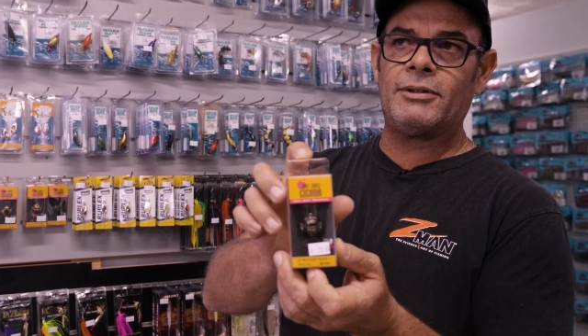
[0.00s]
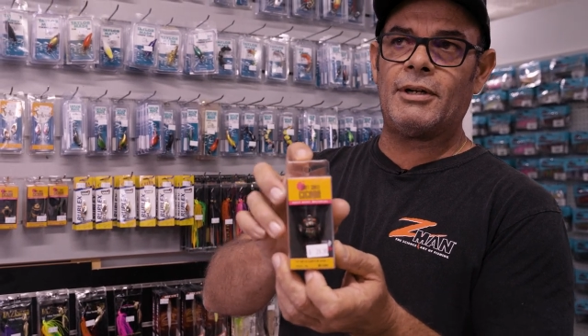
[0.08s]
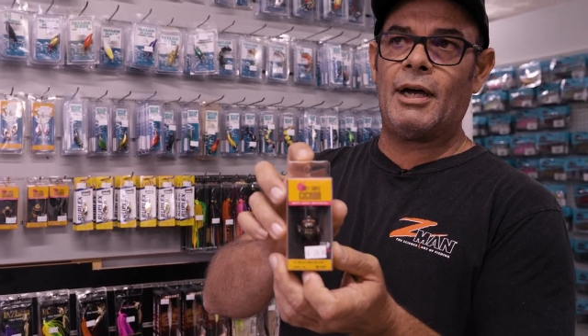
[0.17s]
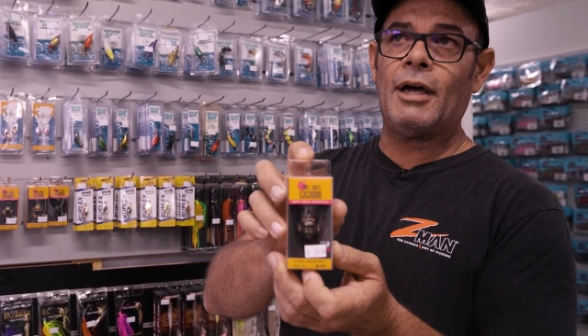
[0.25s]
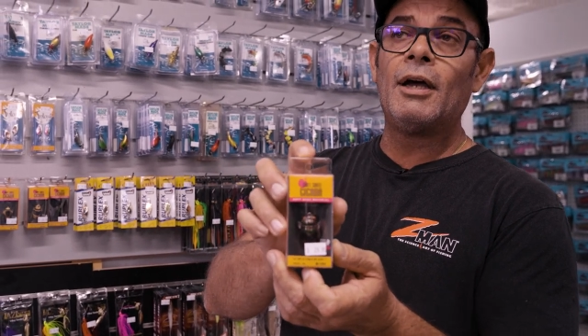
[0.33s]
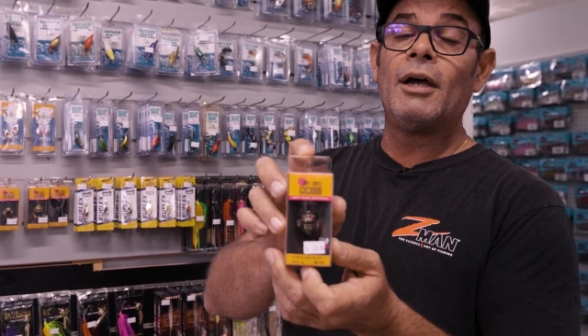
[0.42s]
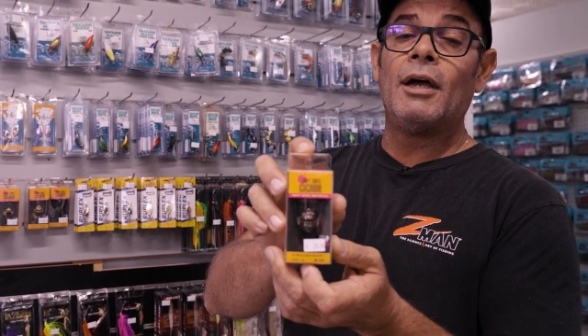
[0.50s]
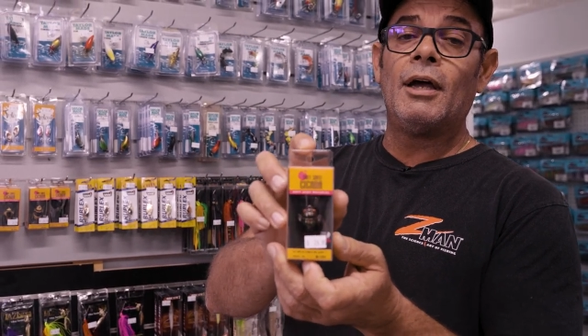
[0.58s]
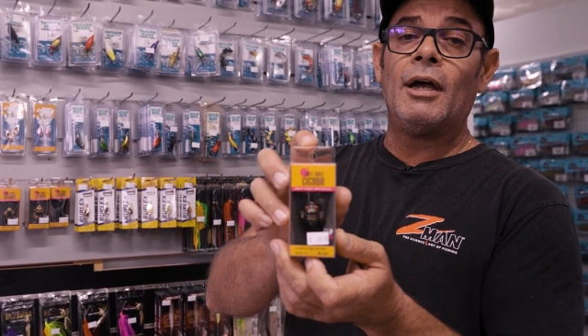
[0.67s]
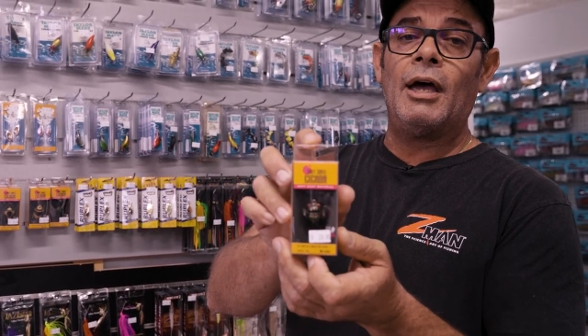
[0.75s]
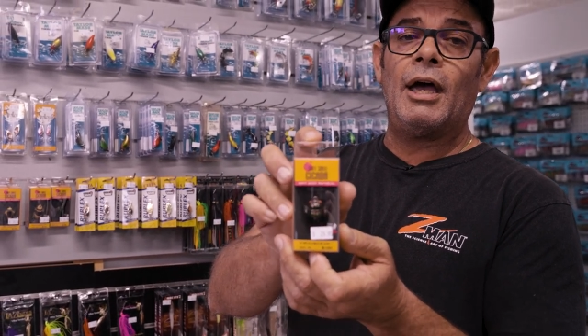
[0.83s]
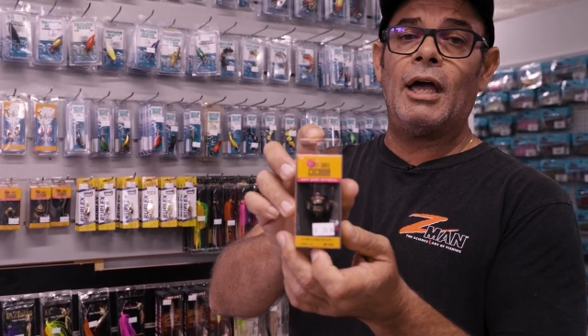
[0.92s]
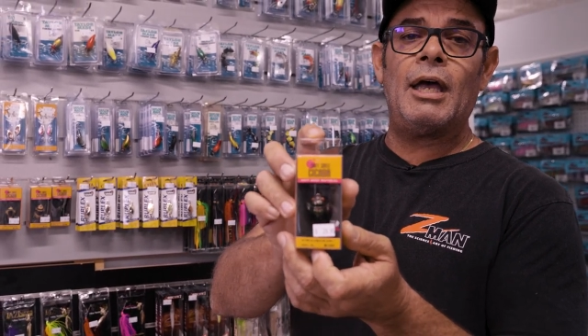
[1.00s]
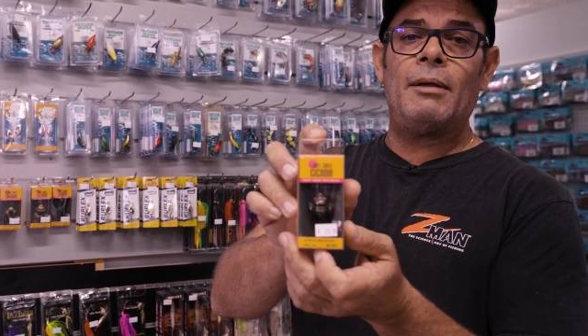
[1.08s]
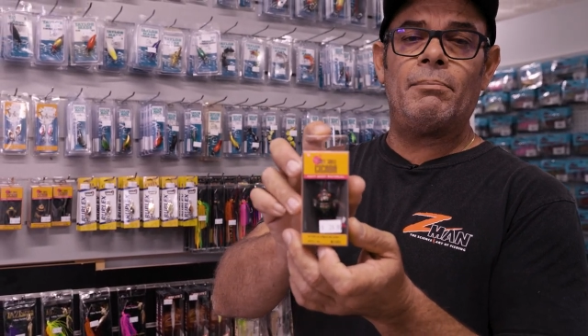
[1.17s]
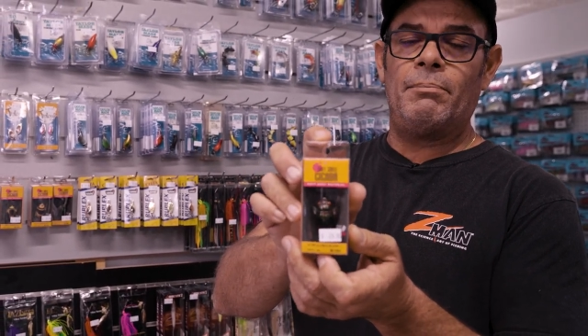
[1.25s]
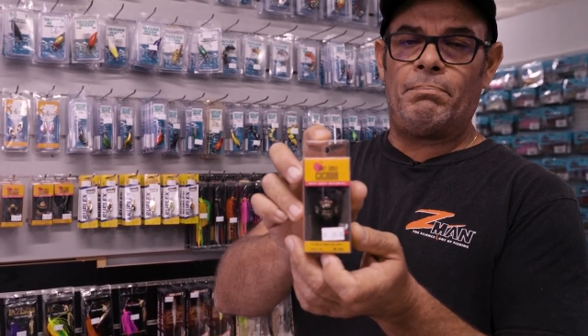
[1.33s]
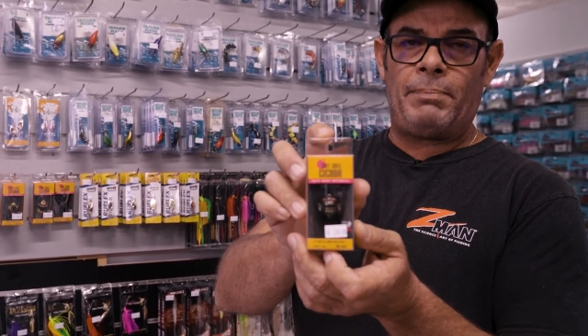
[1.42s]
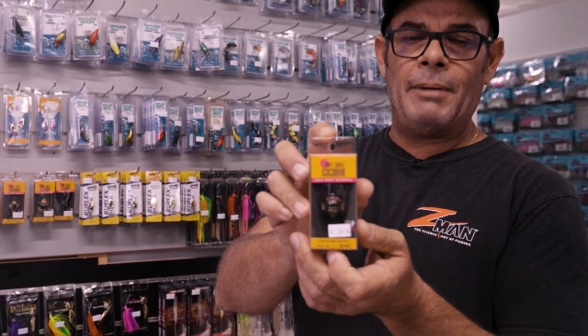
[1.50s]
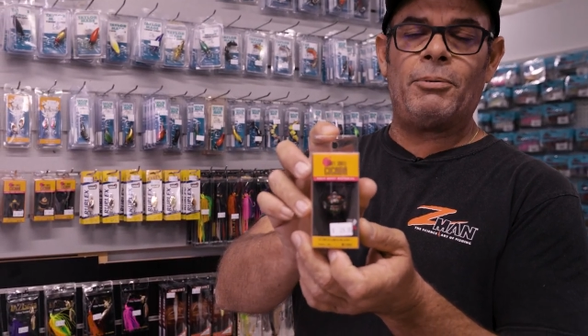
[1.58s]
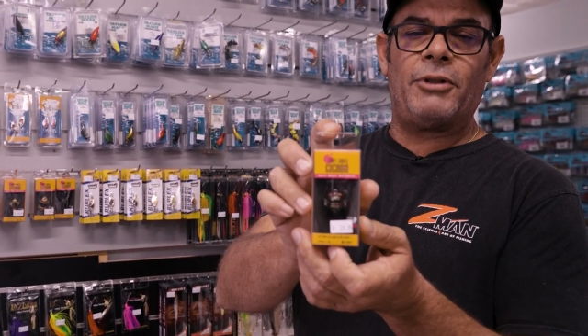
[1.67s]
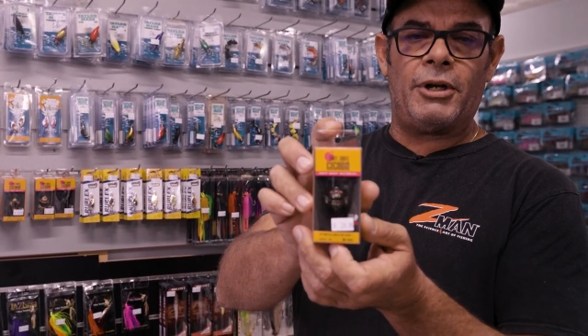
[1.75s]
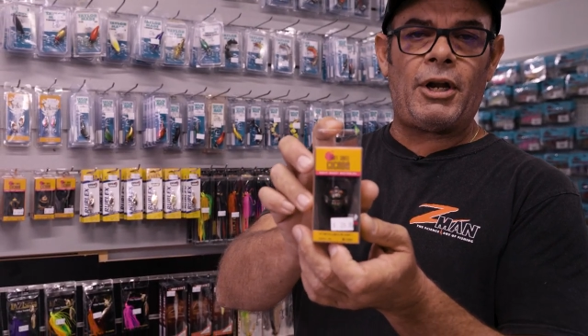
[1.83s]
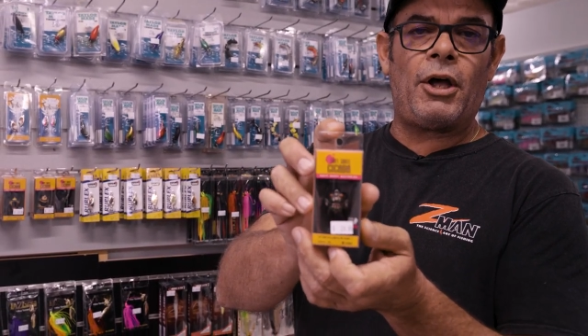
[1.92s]
Uh, eh,
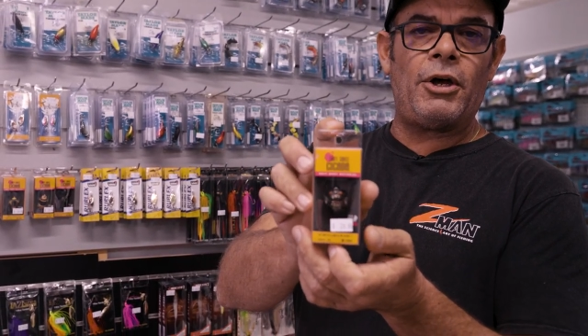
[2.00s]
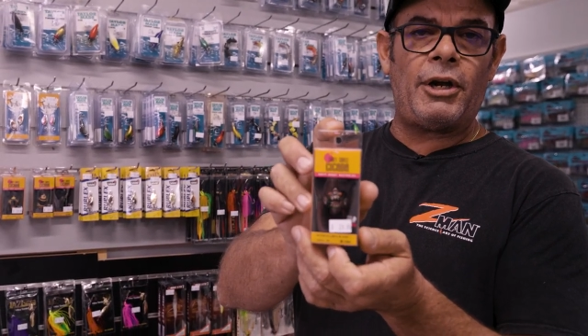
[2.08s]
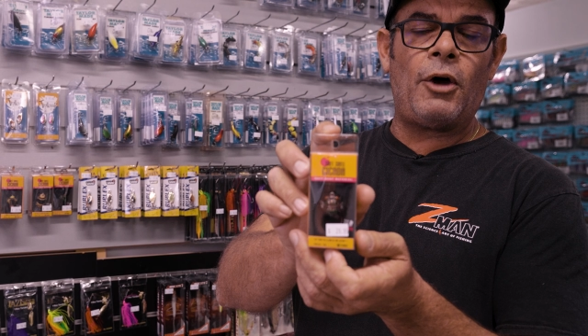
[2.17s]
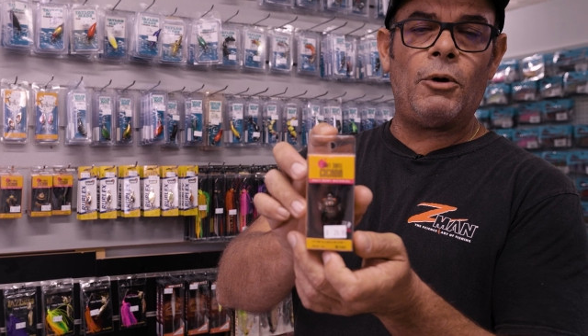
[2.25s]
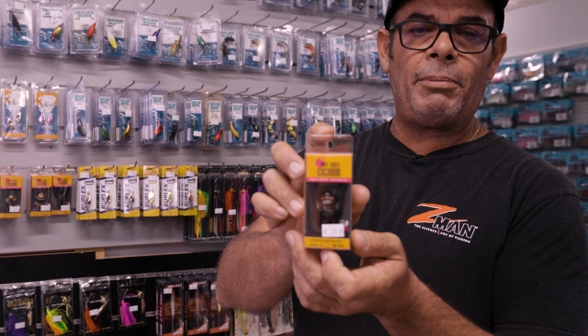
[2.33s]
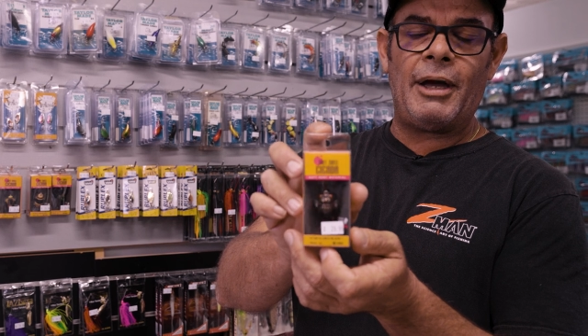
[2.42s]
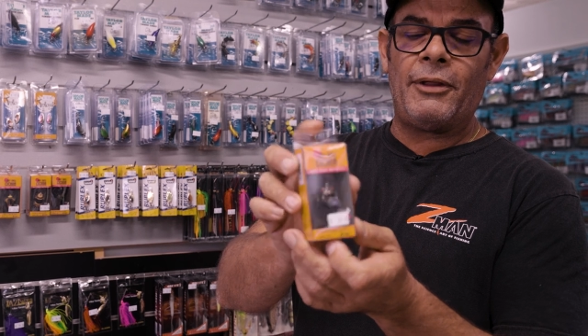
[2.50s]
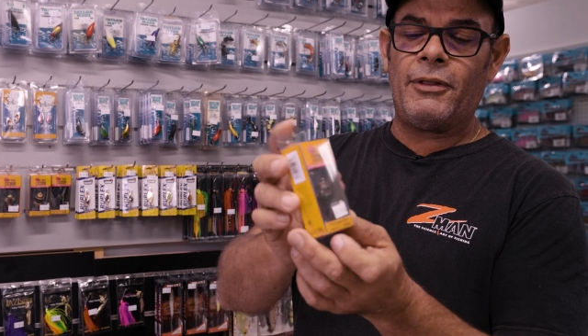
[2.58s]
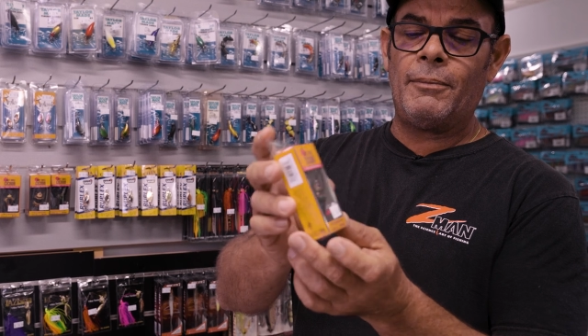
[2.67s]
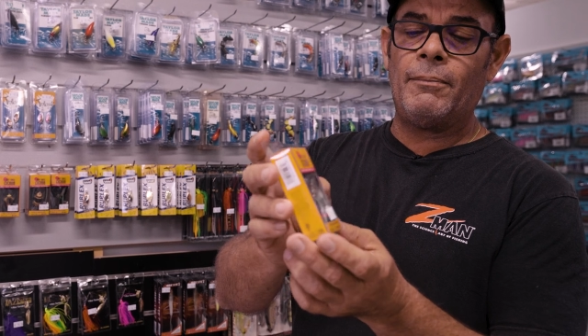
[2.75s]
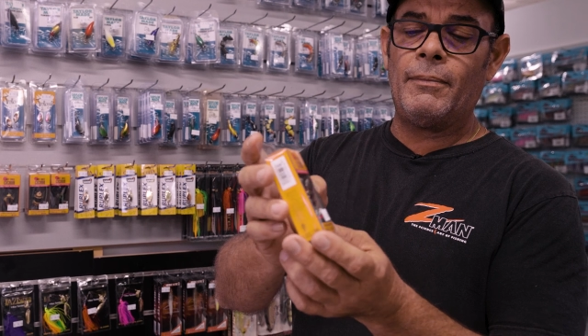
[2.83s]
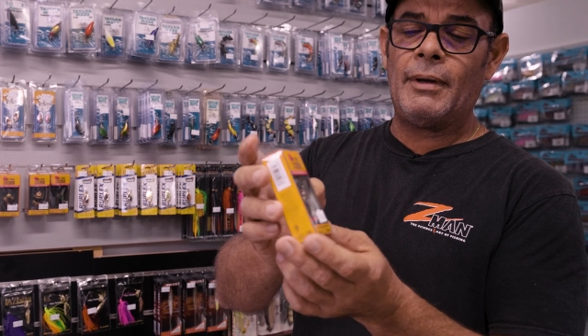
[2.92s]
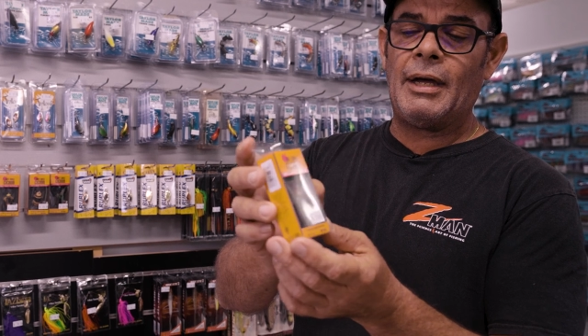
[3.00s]
people that know know about them.